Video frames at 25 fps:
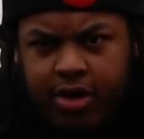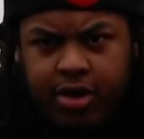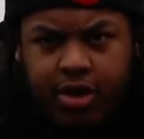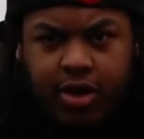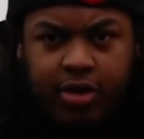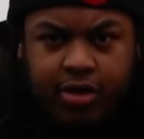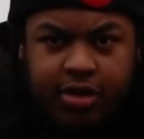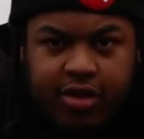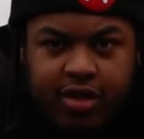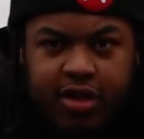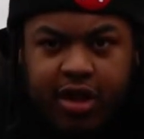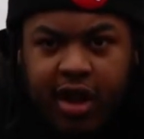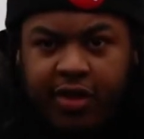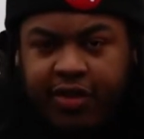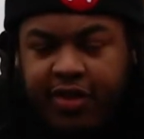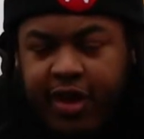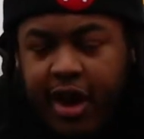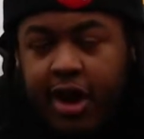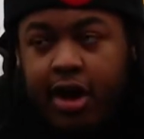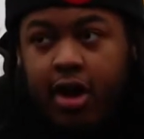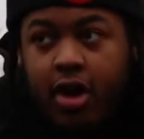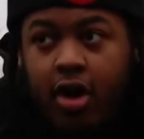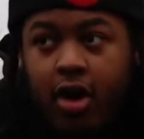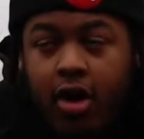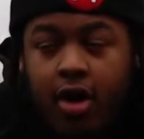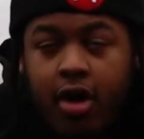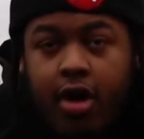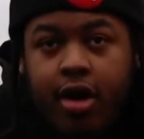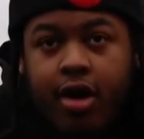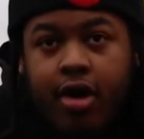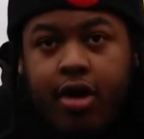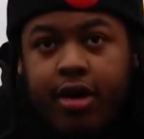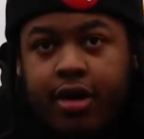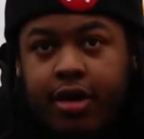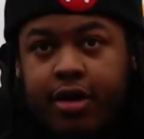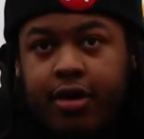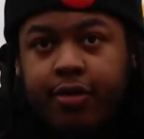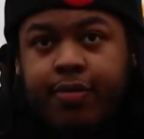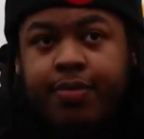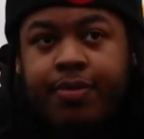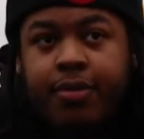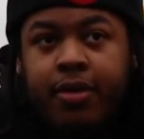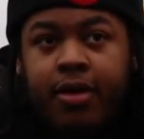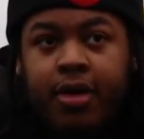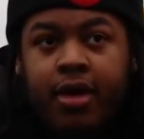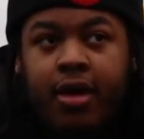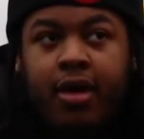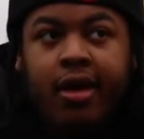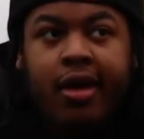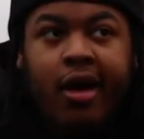you know, it's not that hard, and
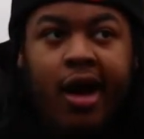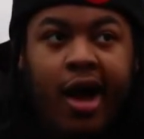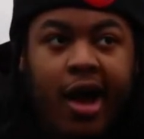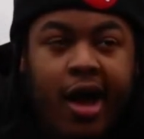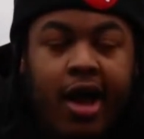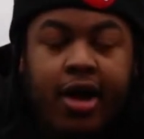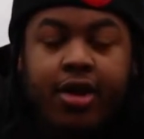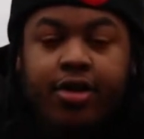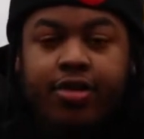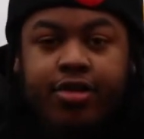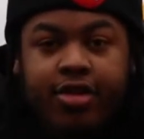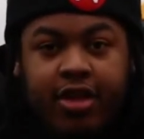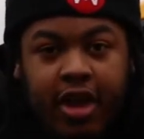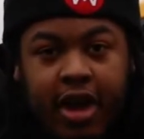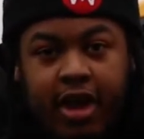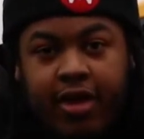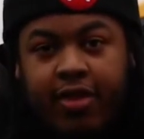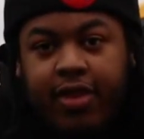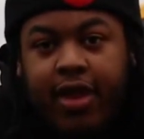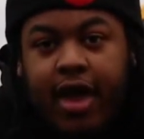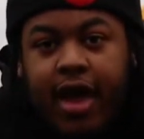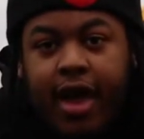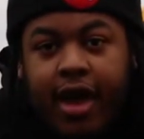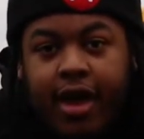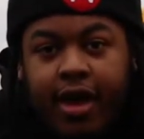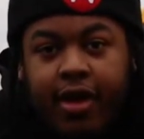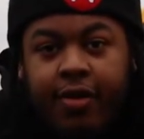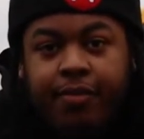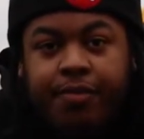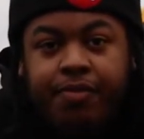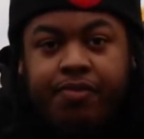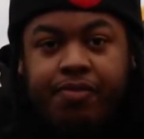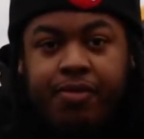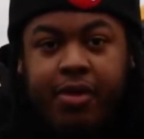I understand that,